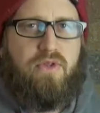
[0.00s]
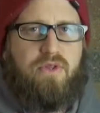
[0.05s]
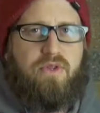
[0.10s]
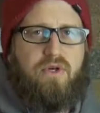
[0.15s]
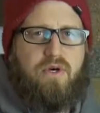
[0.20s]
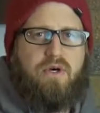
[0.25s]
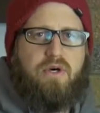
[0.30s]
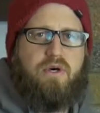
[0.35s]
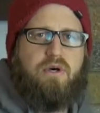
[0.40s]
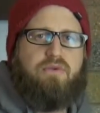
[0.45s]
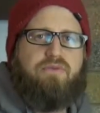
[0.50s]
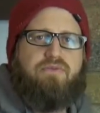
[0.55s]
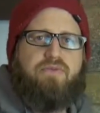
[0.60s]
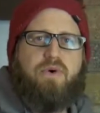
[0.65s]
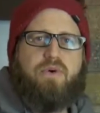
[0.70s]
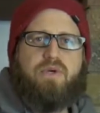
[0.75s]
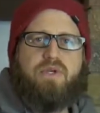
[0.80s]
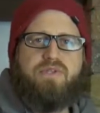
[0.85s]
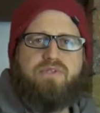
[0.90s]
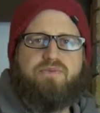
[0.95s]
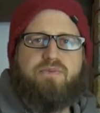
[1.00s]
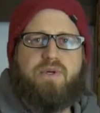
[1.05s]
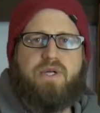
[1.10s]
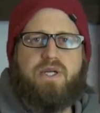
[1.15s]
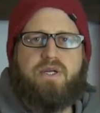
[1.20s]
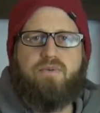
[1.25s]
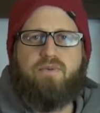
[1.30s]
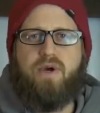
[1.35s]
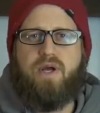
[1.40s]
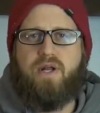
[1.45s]
the focus
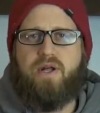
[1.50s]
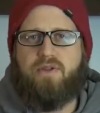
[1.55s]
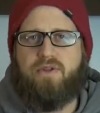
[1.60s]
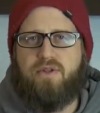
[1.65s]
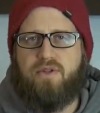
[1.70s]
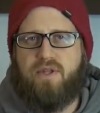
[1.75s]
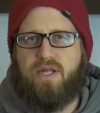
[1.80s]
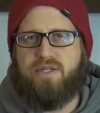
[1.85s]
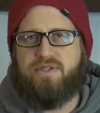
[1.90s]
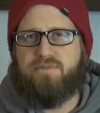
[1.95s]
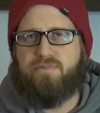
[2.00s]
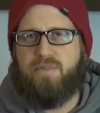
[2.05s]
ring right on the lens